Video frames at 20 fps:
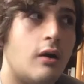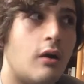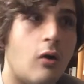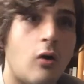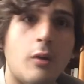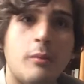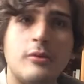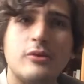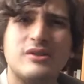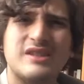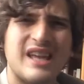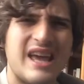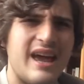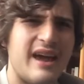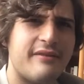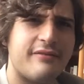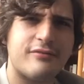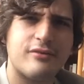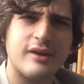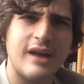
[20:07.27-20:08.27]
almost
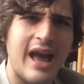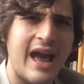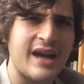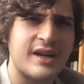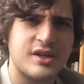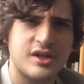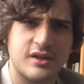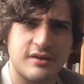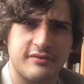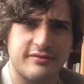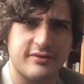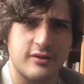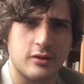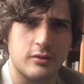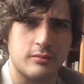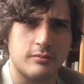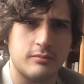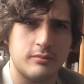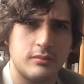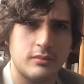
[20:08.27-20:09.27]
every action film
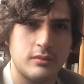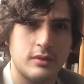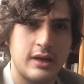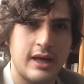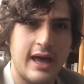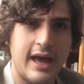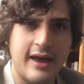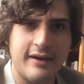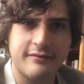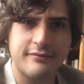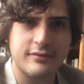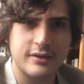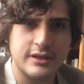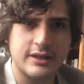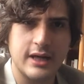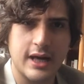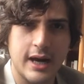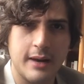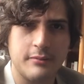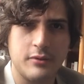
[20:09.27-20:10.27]
every
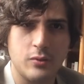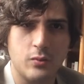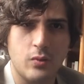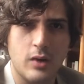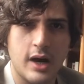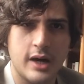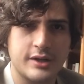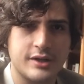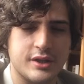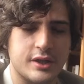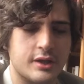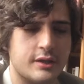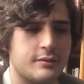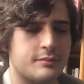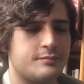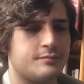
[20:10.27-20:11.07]
time you watch it.